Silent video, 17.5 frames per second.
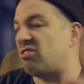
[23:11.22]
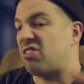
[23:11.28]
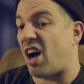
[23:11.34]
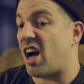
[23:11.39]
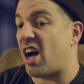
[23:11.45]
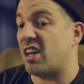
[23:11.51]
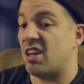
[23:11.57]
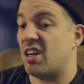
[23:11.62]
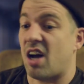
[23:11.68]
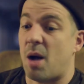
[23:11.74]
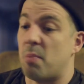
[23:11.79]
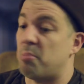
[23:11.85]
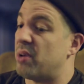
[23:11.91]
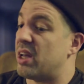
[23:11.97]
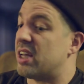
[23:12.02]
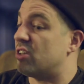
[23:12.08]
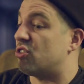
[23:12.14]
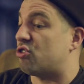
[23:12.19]
Tyga, I'm
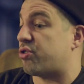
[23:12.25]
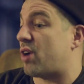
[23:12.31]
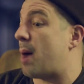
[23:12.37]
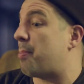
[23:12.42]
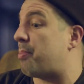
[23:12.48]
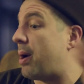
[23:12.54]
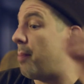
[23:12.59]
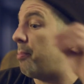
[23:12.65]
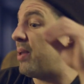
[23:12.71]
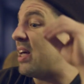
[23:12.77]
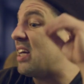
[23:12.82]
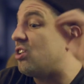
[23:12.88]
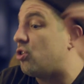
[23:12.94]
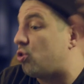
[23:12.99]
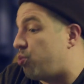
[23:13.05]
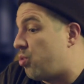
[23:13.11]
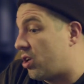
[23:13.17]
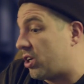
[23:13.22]
playing trap, I'm
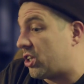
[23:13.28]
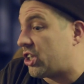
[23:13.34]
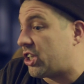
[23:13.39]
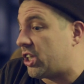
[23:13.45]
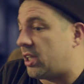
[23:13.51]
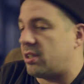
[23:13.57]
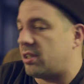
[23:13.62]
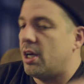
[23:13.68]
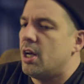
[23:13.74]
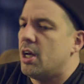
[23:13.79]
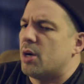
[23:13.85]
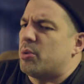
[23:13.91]
playing twerk shit,